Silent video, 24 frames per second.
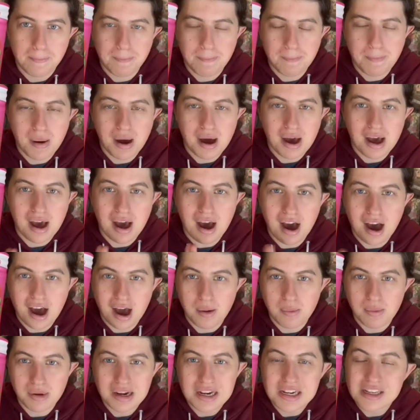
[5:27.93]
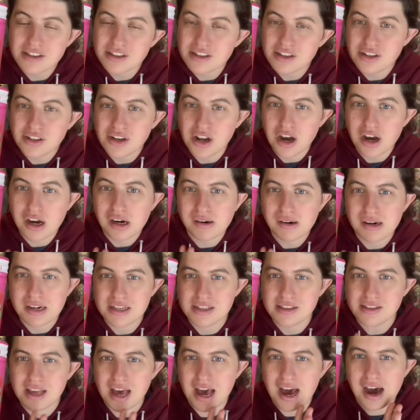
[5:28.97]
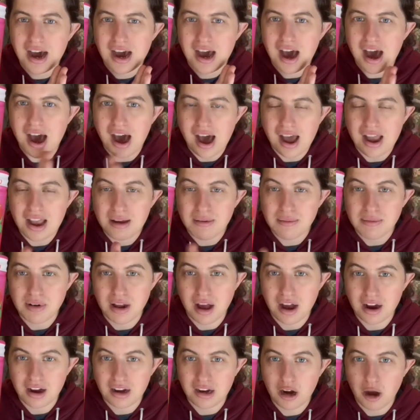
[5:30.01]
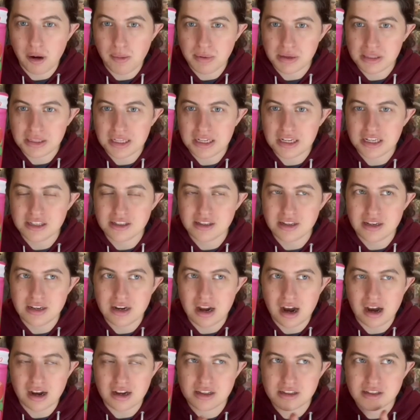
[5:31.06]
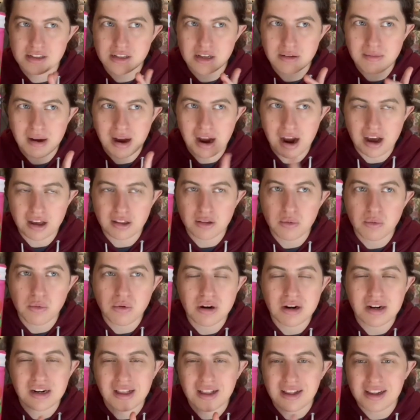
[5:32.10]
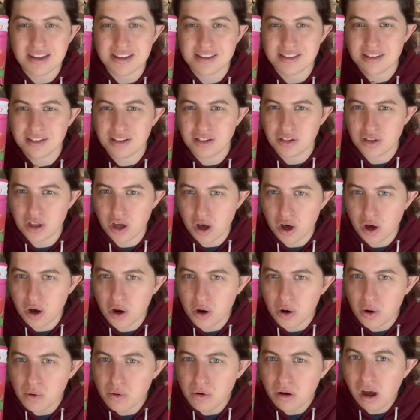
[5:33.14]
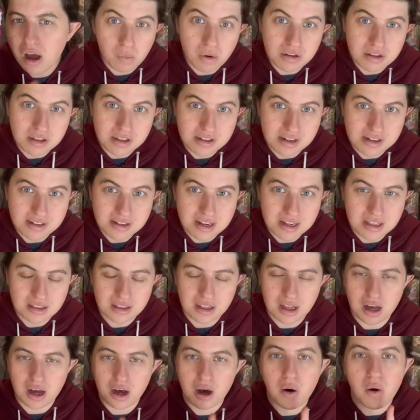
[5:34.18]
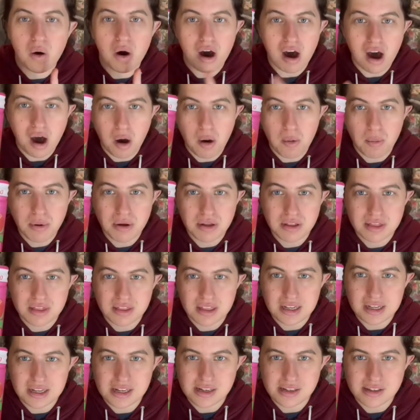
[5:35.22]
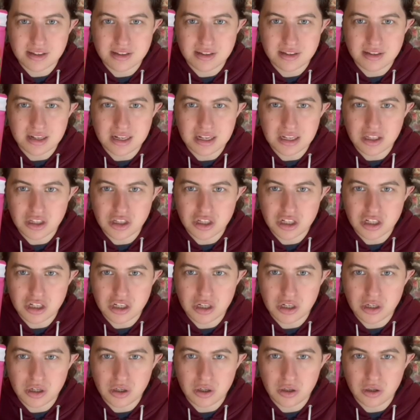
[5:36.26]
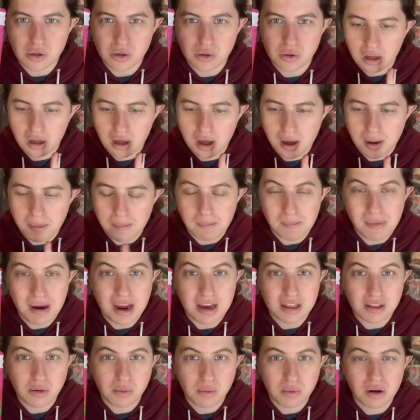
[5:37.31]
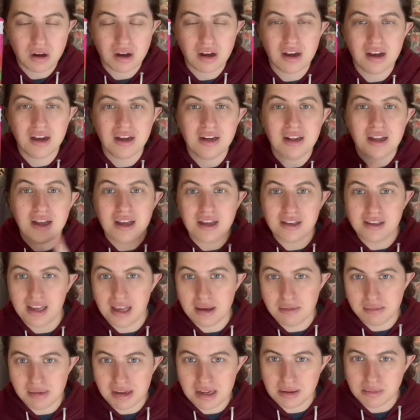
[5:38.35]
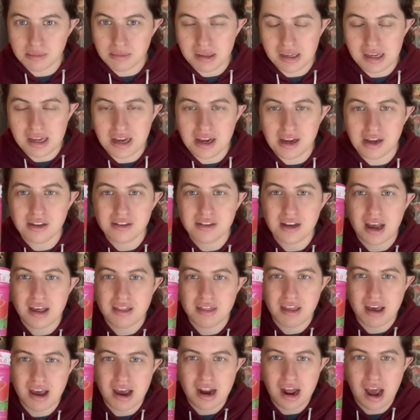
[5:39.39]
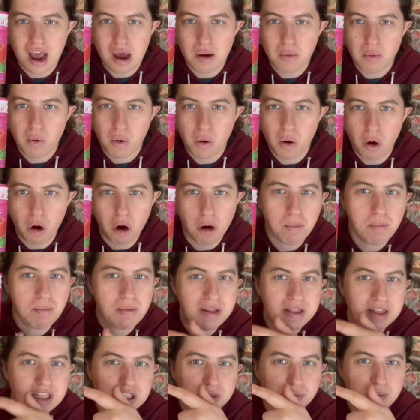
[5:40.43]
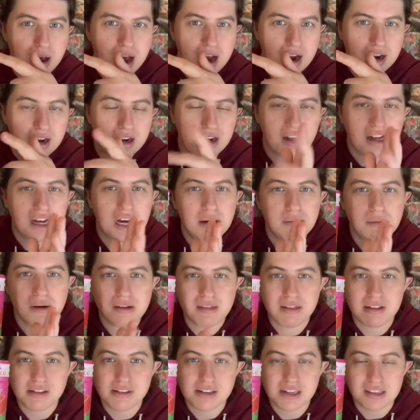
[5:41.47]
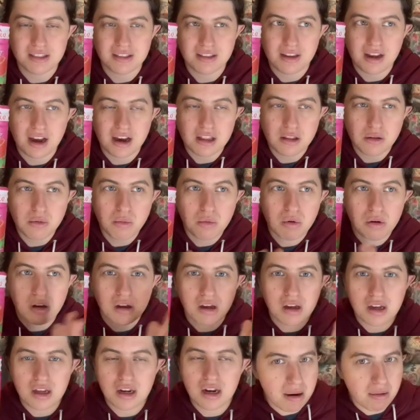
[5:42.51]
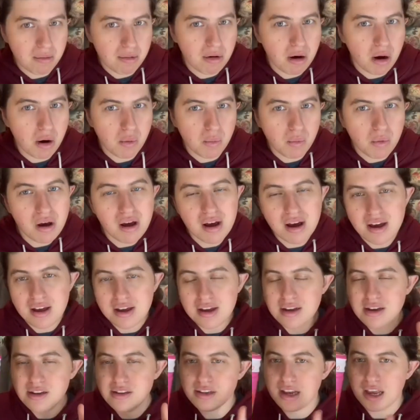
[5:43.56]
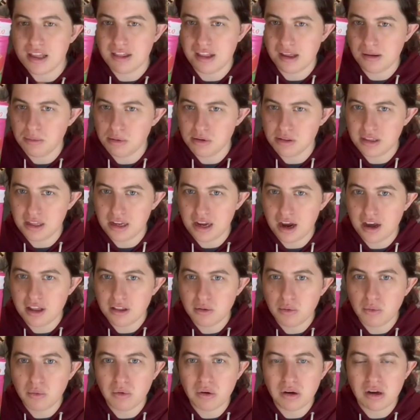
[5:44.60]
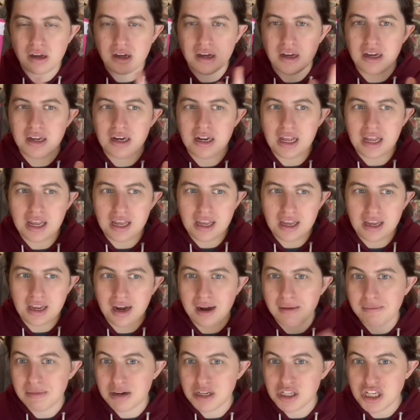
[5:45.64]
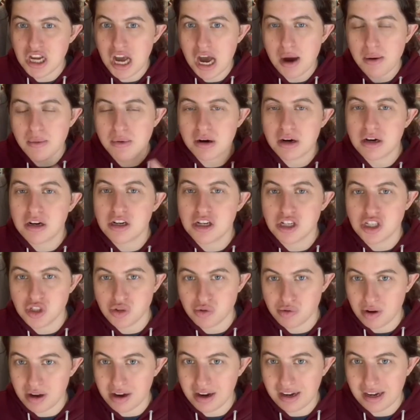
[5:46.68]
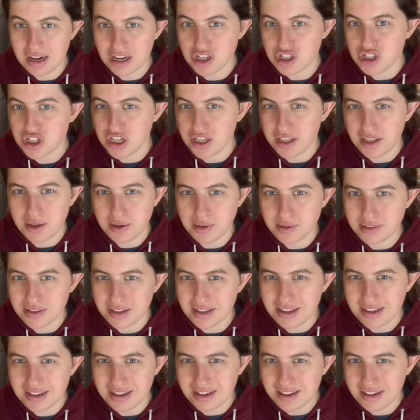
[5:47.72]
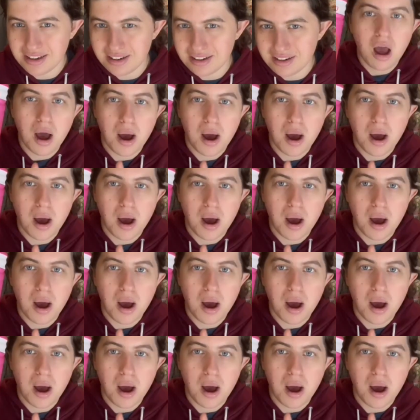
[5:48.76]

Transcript: But all I guess to know is that I am not gonna open this, not until my other one gets low. Once it does get low, I'll put this into my other one in my empties, and then I will open this packet up and then take the other one where it was, and then put the other one in my shower so I can actually use it.